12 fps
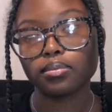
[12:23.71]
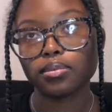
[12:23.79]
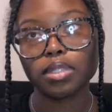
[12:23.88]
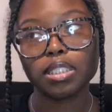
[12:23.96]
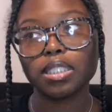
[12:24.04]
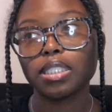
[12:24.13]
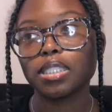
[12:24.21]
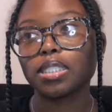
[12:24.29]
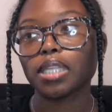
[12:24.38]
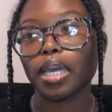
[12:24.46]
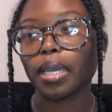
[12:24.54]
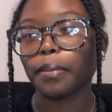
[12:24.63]
Because these,
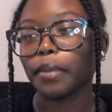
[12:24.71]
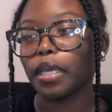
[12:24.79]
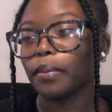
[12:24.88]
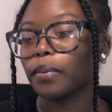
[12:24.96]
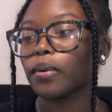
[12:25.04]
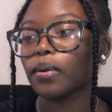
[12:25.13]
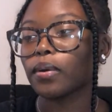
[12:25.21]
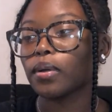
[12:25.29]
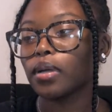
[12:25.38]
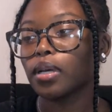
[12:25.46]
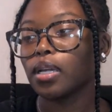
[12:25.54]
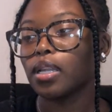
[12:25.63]
like, people
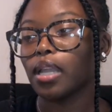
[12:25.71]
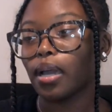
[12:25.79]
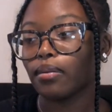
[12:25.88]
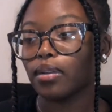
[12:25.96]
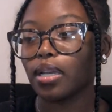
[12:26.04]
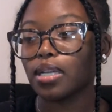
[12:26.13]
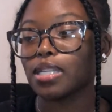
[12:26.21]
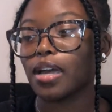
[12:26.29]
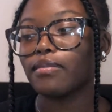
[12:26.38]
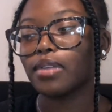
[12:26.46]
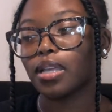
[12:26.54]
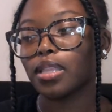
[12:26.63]
nowadays
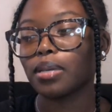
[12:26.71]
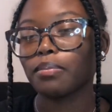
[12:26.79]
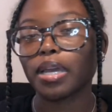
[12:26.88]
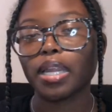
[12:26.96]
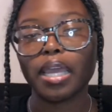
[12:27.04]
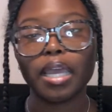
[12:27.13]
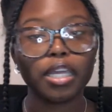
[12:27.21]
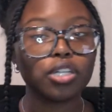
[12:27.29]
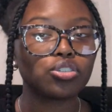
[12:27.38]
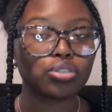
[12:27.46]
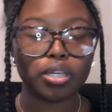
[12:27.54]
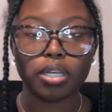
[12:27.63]
have nothing but
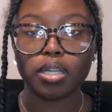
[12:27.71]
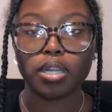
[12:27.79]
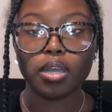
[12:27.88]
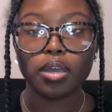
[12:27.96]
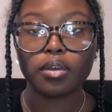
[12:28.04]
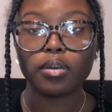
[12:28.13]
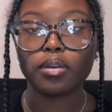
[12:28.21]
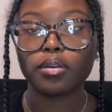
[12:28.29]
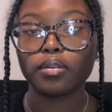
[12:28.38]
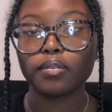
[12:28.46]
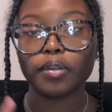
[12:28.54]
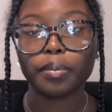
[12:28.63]
hatred
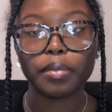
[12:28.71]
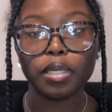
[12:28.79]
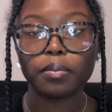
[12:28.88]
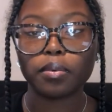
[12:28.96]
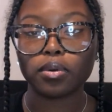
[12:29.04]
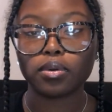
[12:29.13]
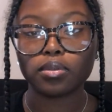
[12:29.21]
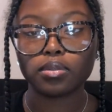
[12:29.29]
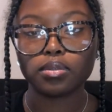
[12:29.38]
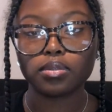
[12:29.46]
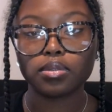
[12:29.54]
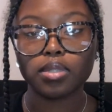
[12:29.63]
for people.
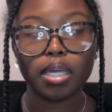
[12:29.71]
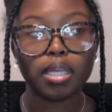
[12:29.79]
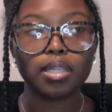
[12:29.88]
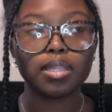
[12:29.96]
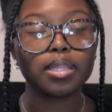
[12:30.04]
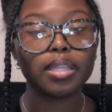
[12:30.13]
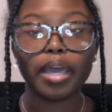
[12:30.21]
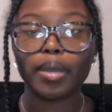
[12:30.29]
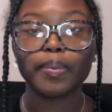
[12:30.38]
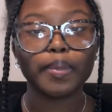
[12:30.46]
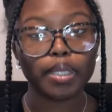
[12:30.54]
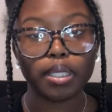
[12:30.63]
And
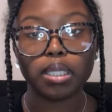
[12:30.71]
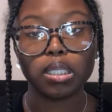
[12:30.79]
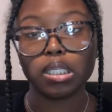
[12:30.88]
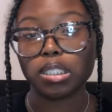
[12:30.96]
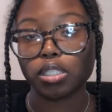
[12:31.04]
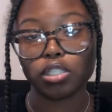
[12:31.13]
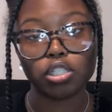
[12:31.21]
that really needs to